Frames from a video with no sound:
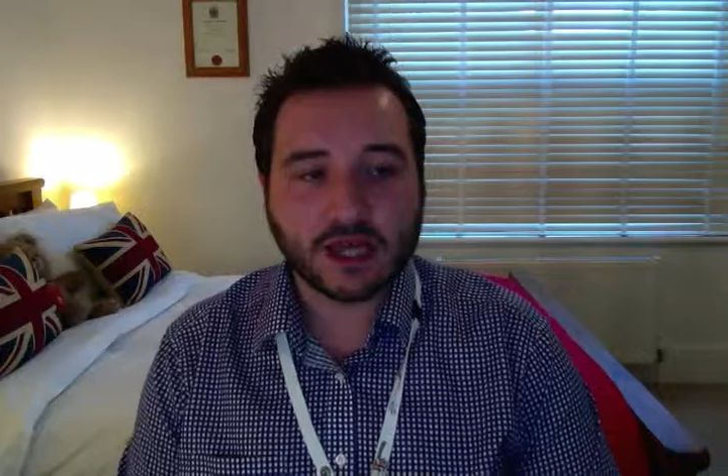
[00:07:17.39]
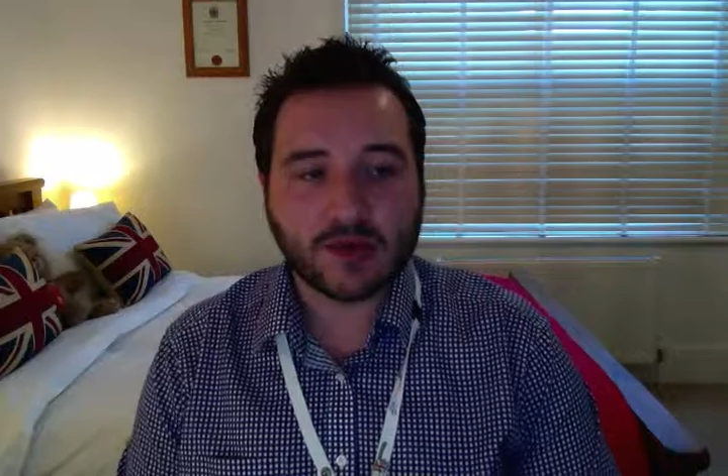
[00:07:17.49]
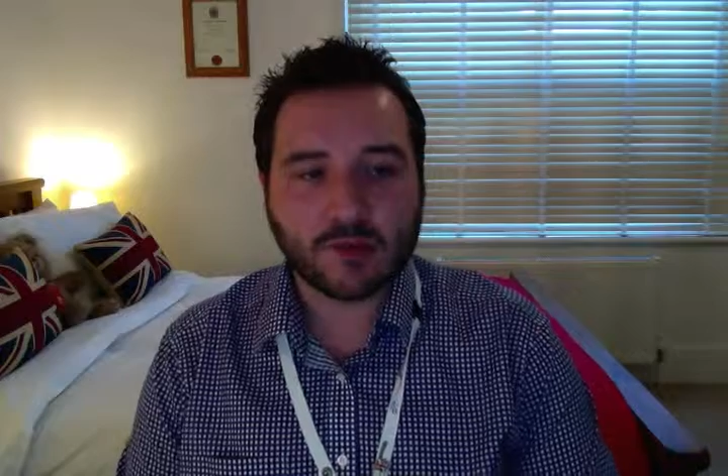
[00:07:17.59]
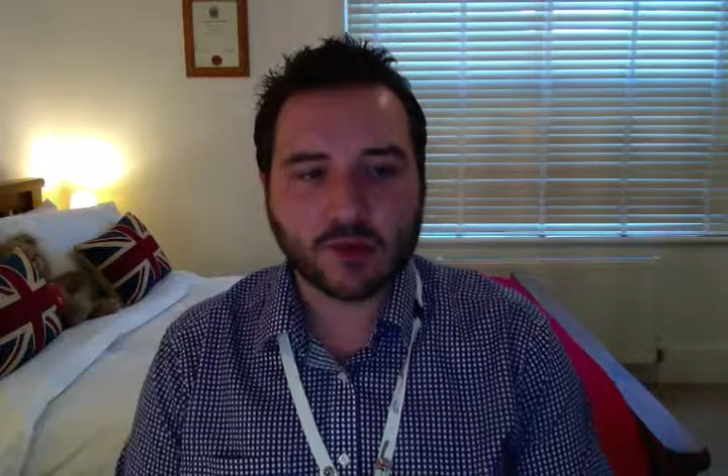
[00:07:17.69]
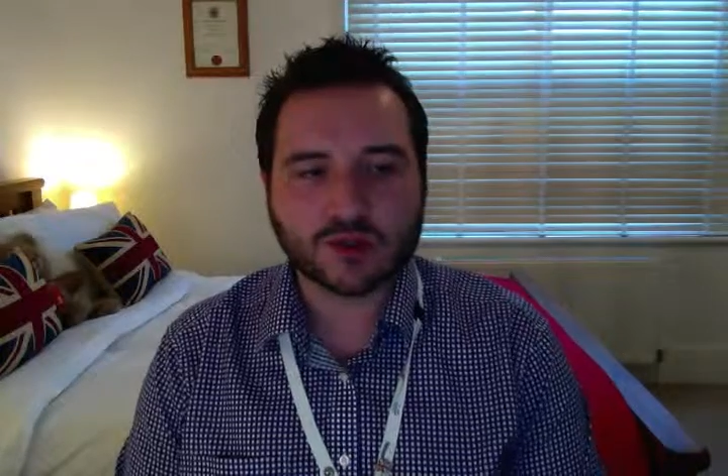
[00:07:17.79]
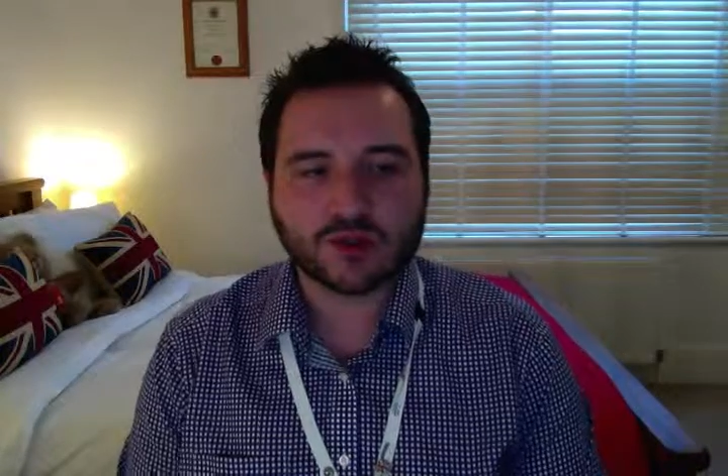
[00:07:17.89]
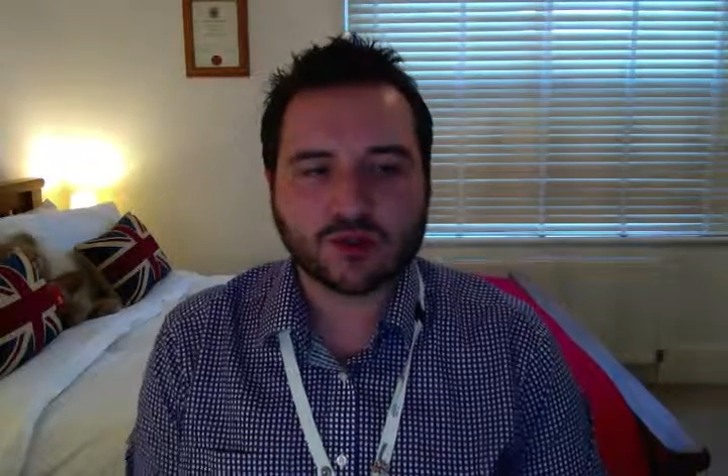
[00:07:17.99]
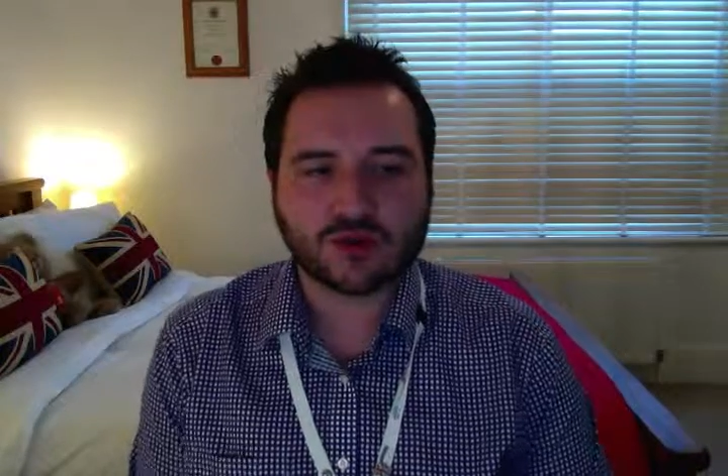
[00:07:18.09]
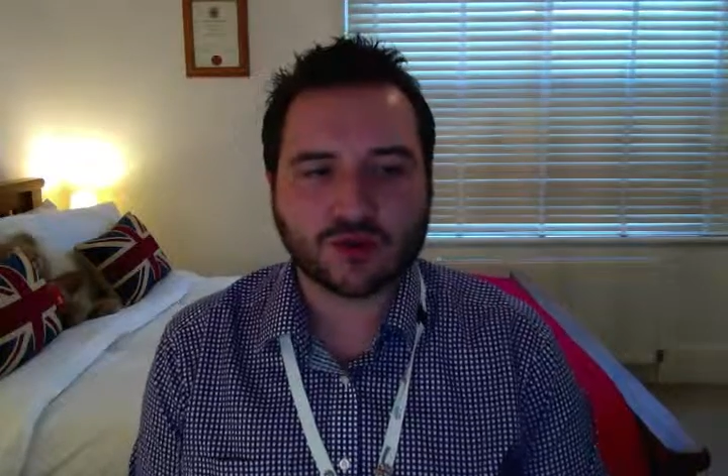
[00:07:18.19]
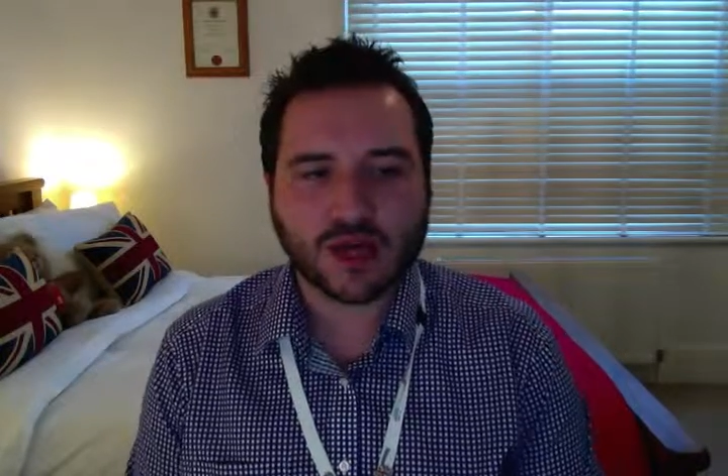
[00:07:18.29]
Um, long
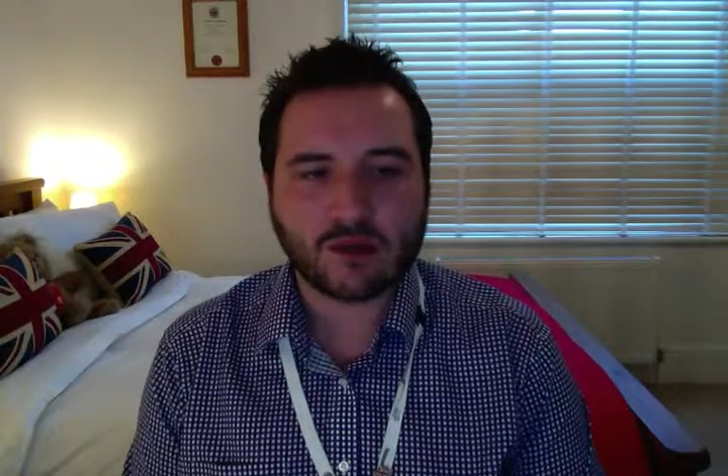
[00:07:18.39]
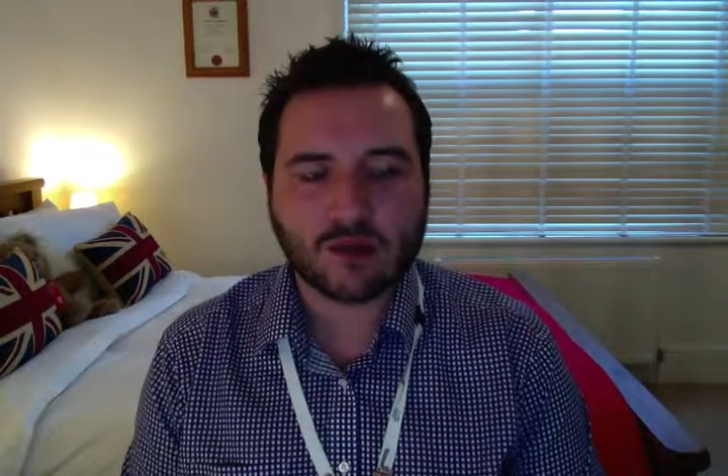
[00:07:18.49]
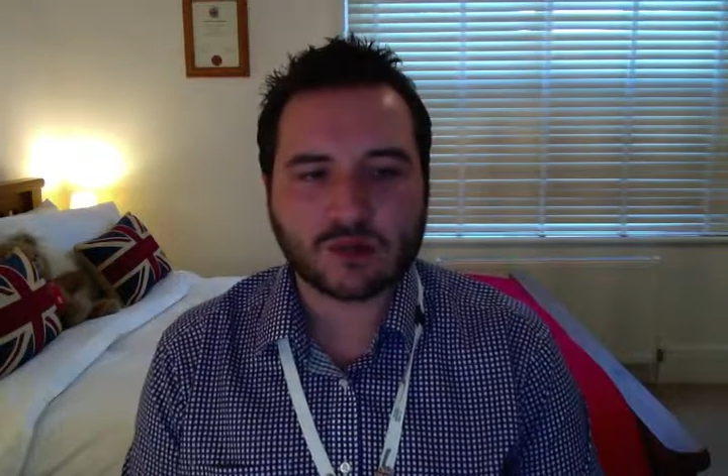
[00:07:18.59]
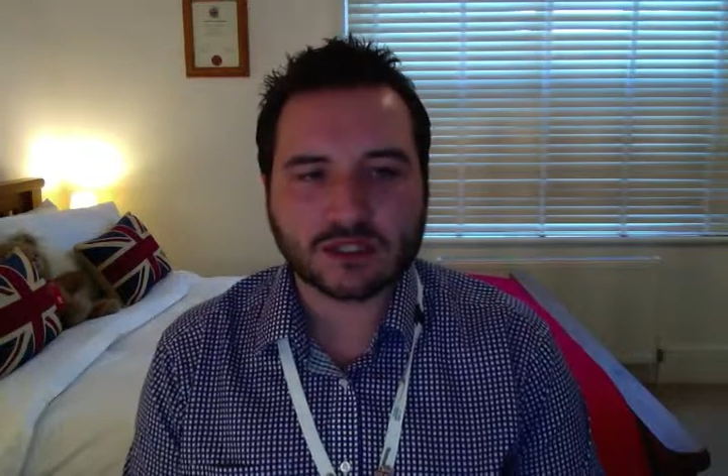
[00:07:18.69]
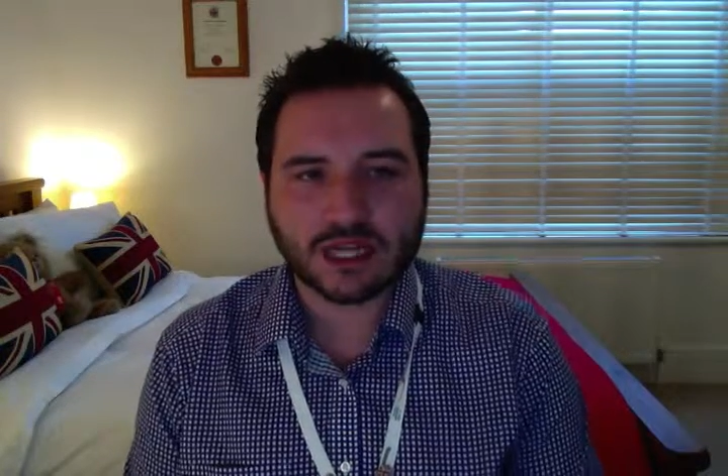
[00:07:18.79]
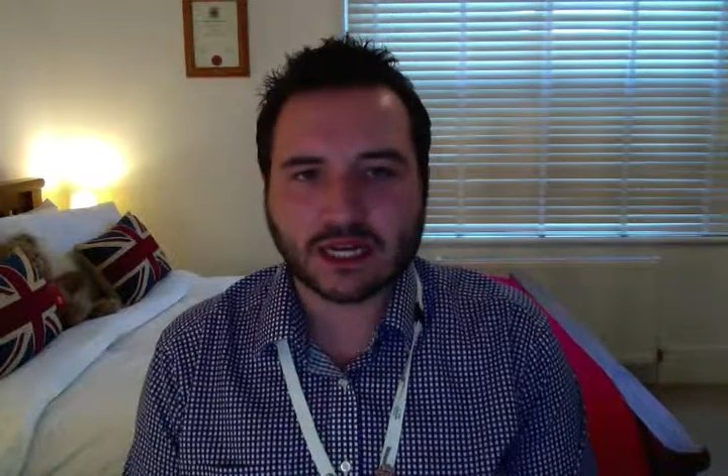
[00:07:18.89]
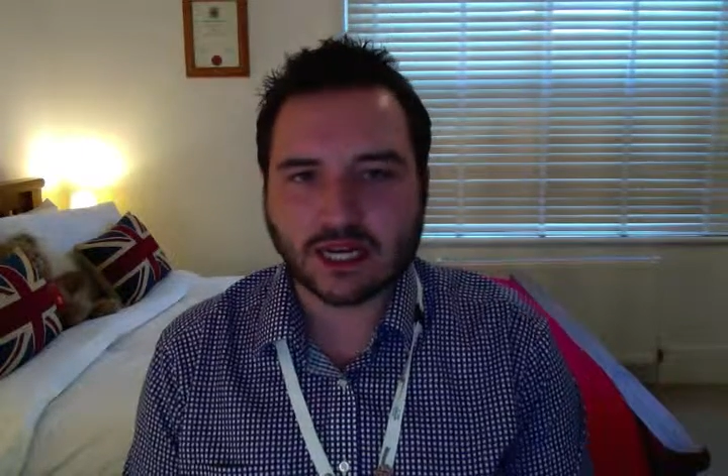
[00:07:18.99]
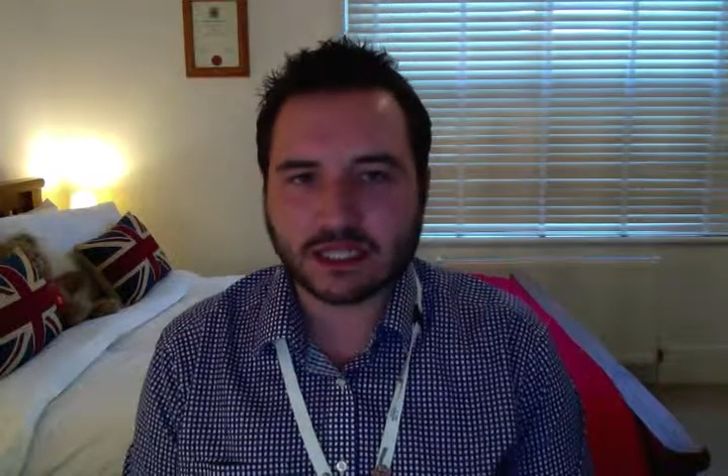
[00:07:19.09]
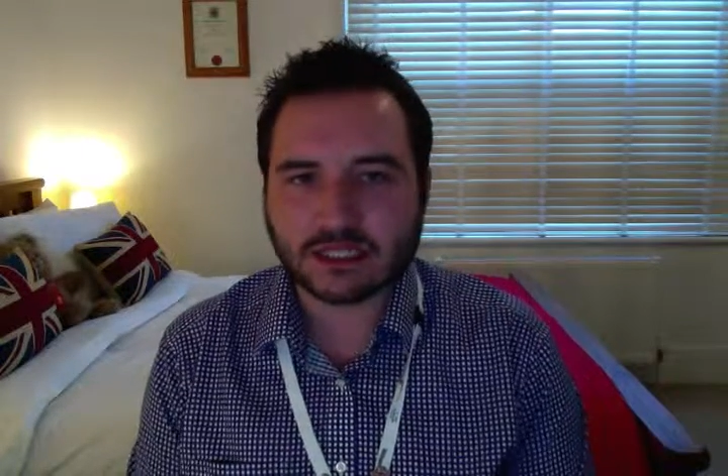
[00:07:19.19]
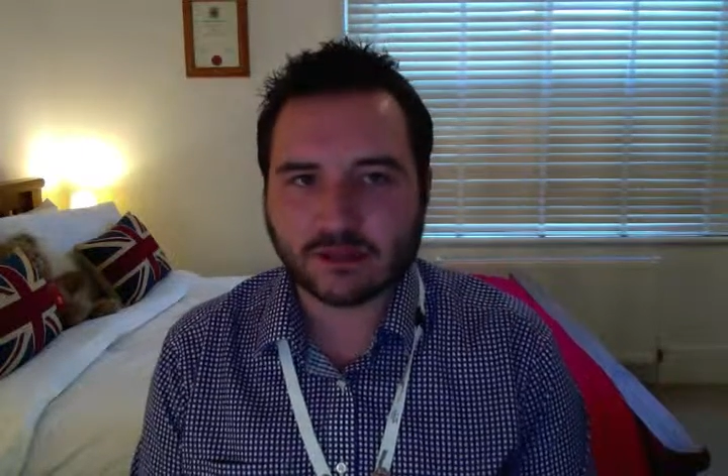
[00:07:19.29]
story short, that one was
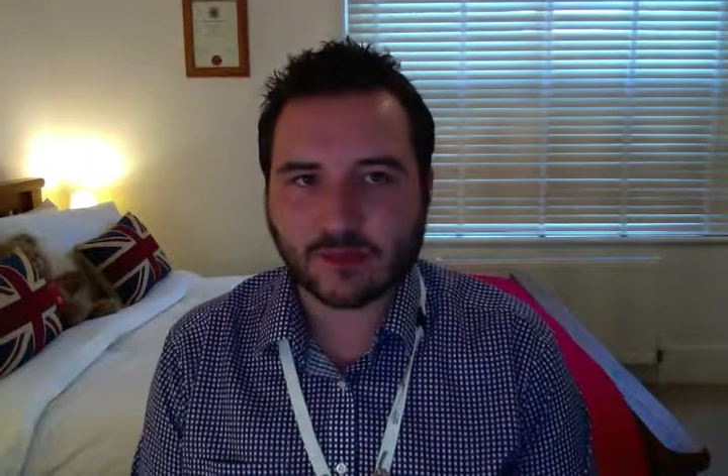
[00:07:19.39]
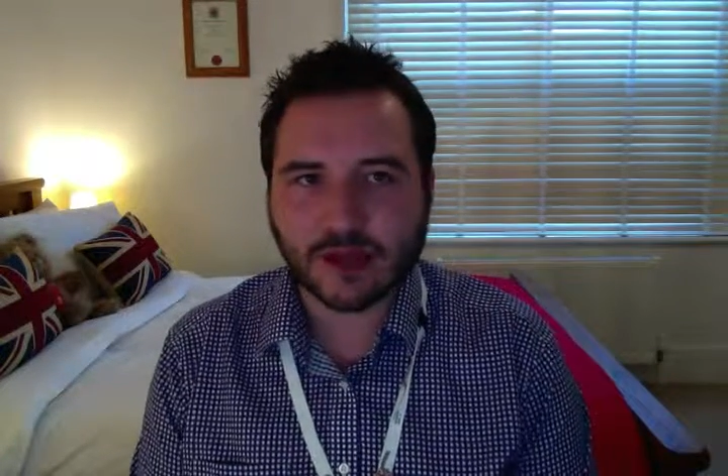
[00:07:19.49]
delegated